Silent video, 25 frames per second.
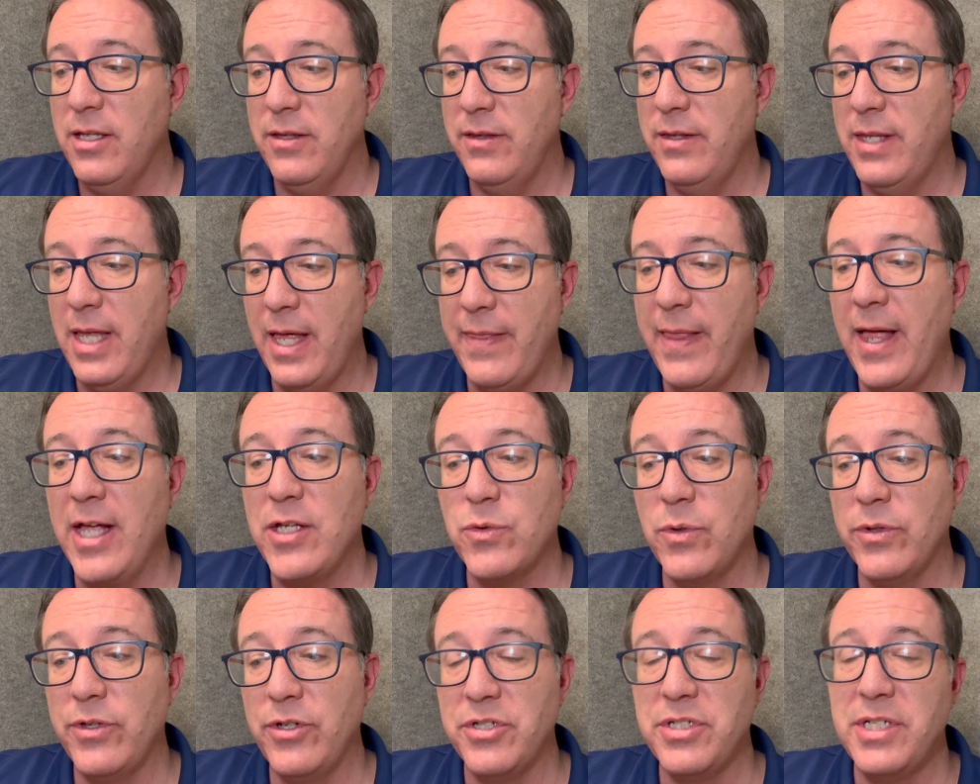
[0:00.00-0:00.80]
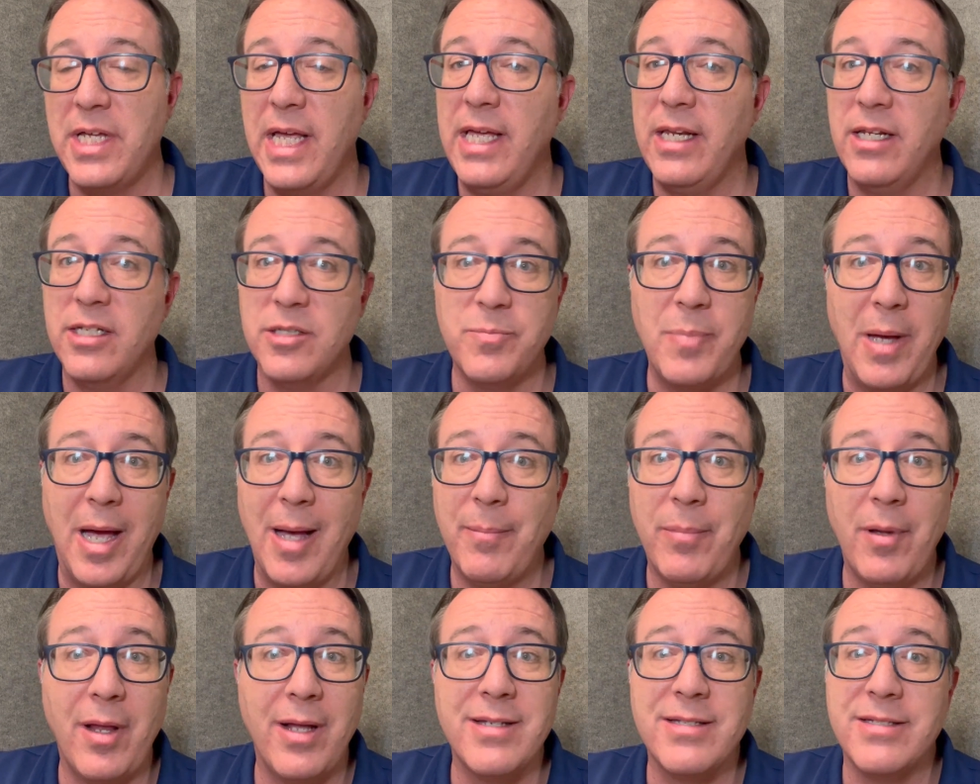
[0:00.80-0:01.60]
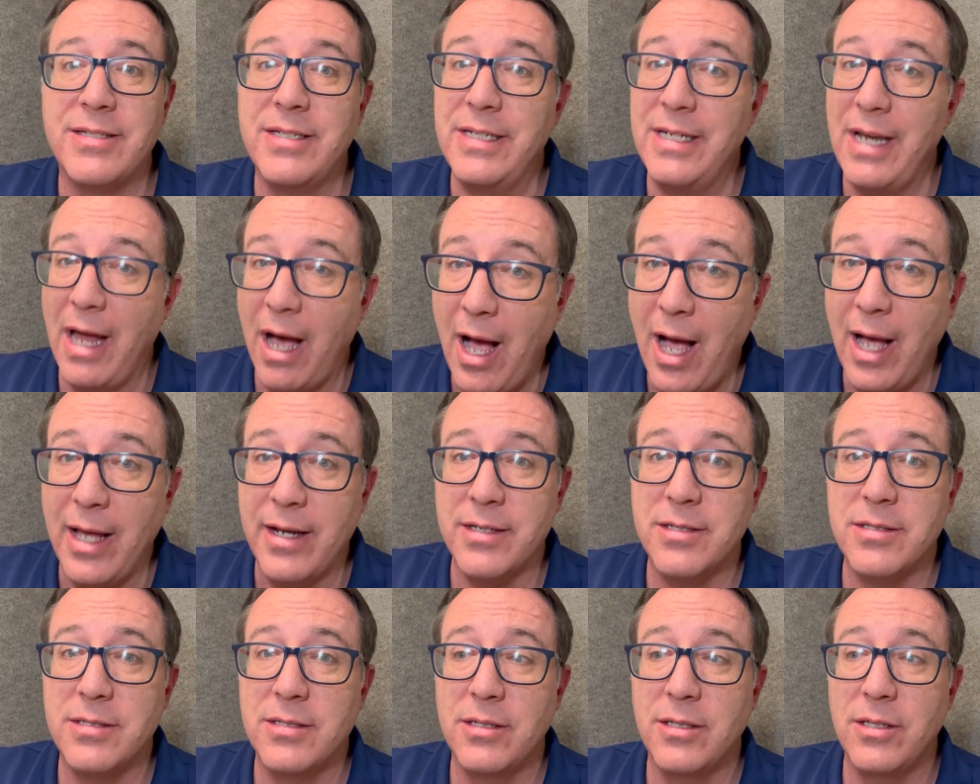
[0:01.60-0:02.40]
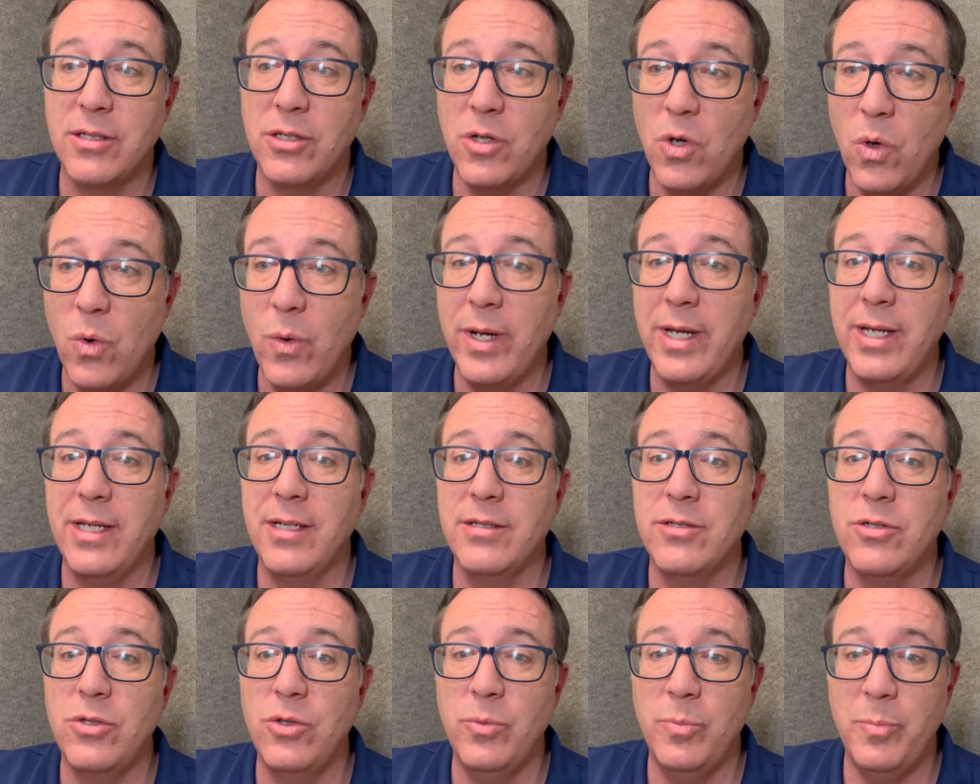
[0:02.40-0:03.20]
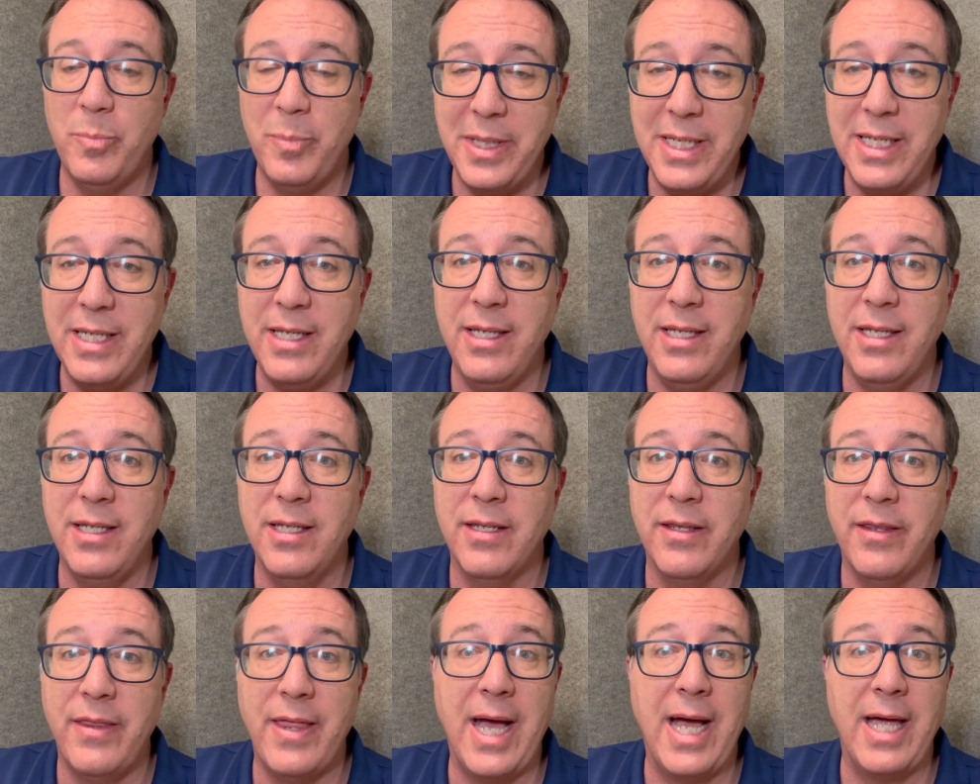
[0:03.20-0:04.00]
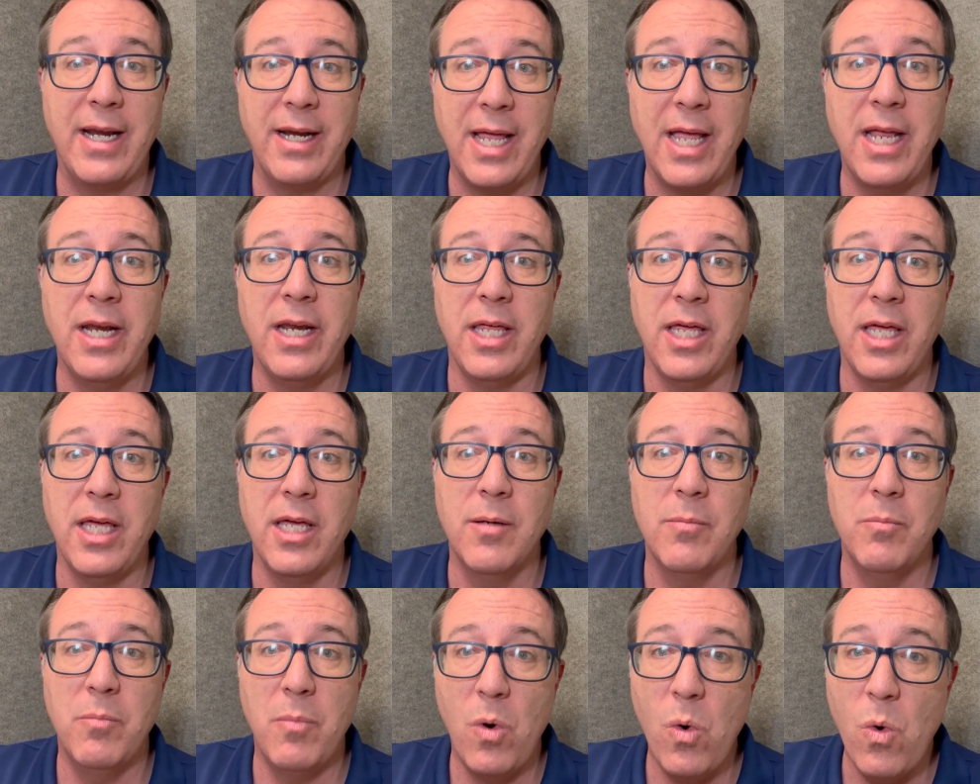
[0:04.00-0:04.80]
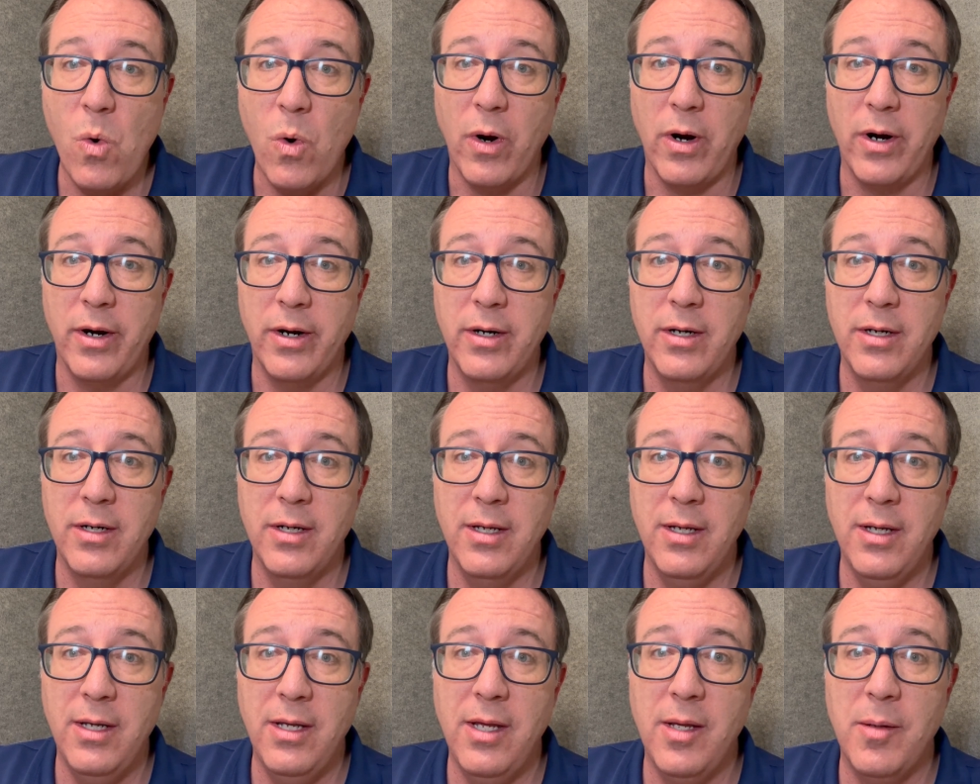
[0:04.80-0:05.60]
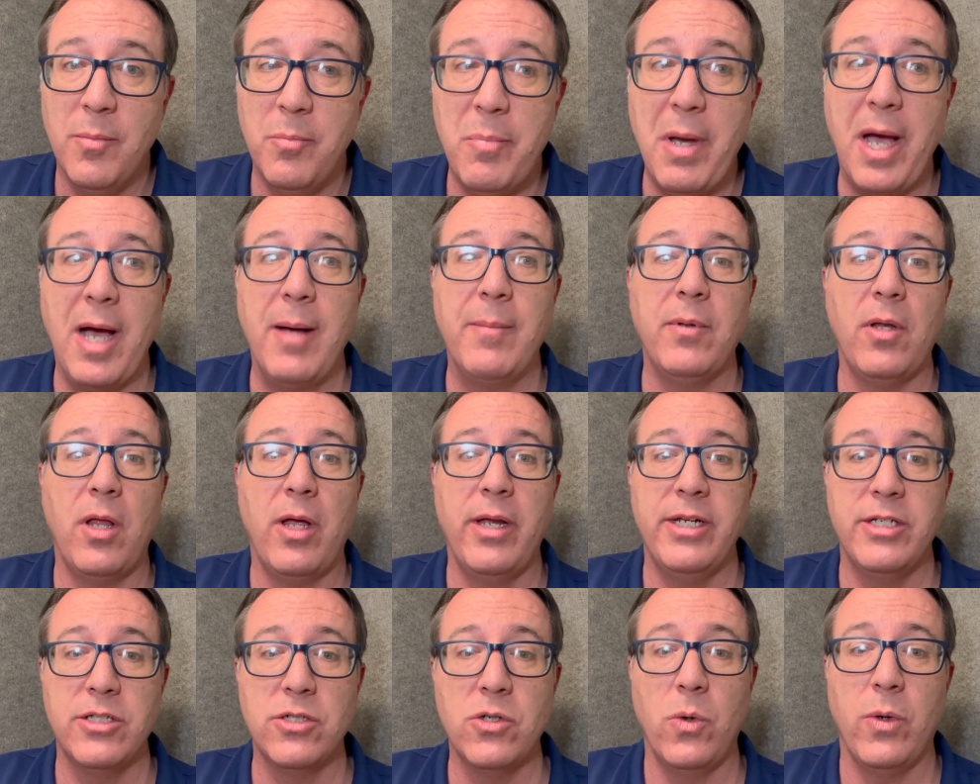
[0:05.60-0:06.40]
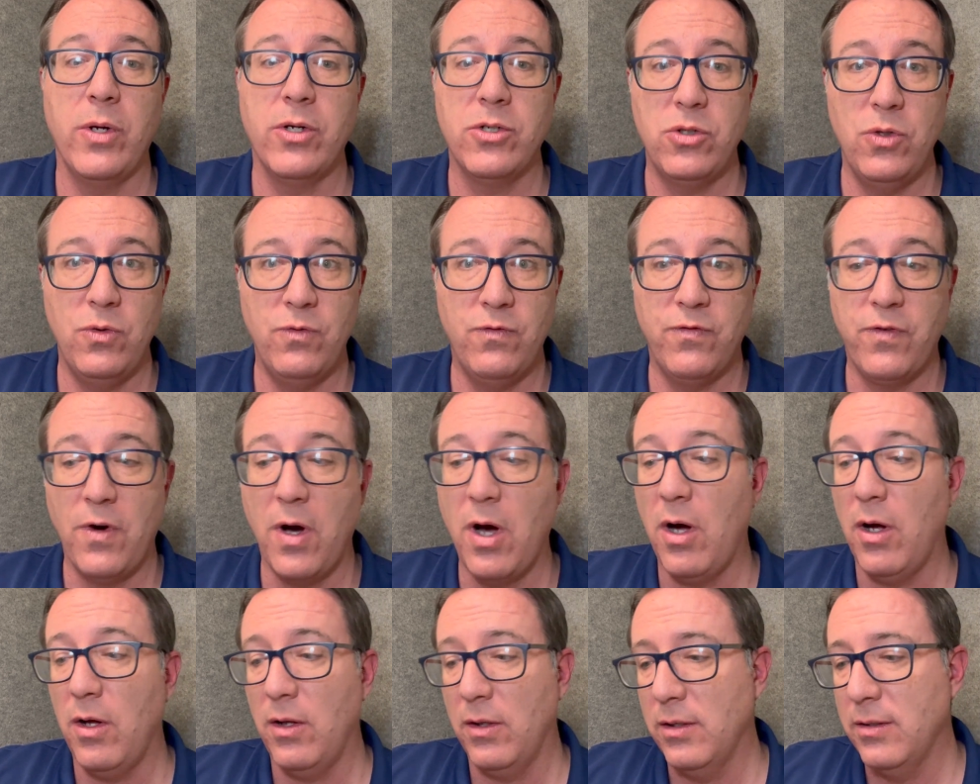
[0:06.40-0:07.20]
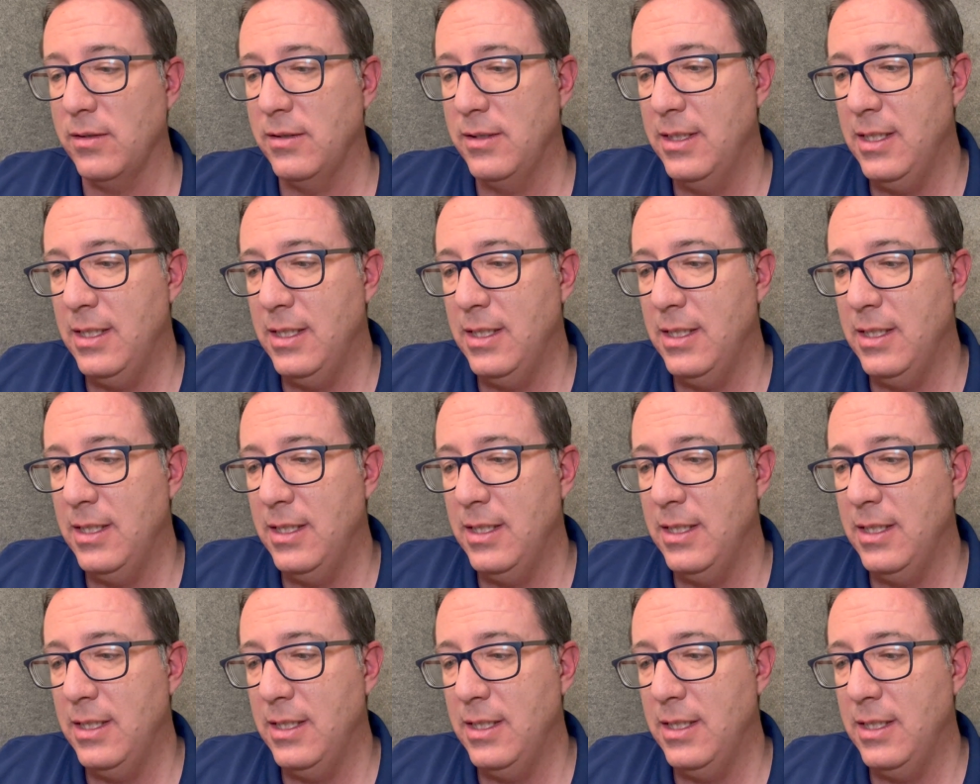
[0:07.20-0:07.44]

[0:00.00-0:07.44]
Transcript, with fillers: and that's what they're saying is Babylon's not going to be that anymore. Babylon is going to fall.